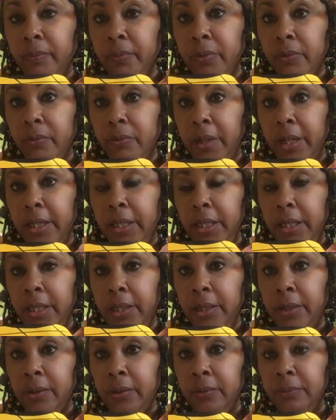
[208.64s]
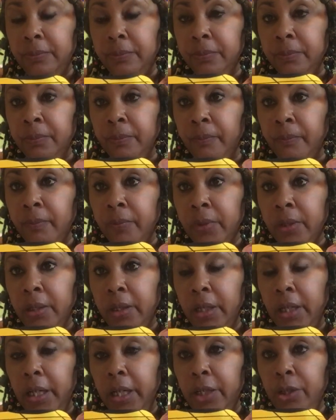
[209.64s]
right here.
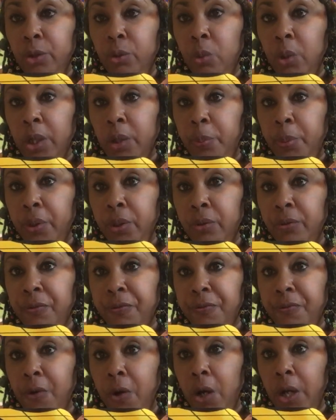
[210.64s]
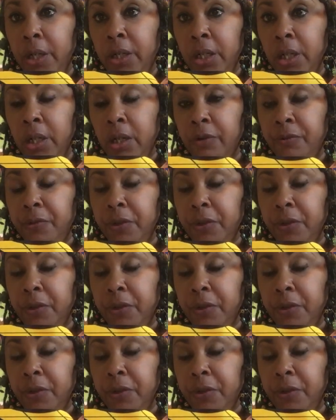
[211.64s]
And you want to put them far enough,